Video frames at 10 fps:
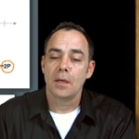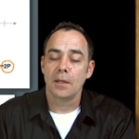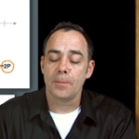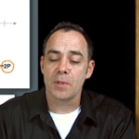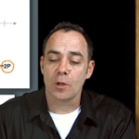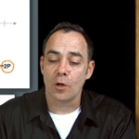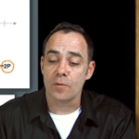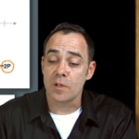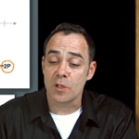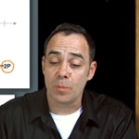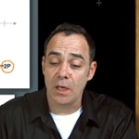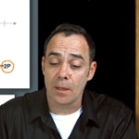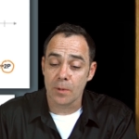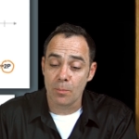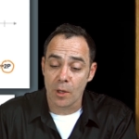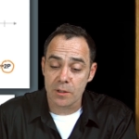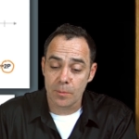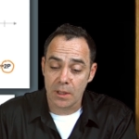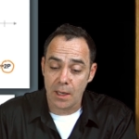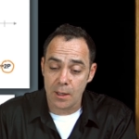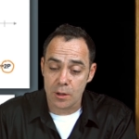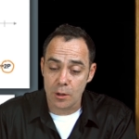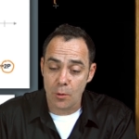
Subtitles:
In elliptic curves, to speed up the multiplication,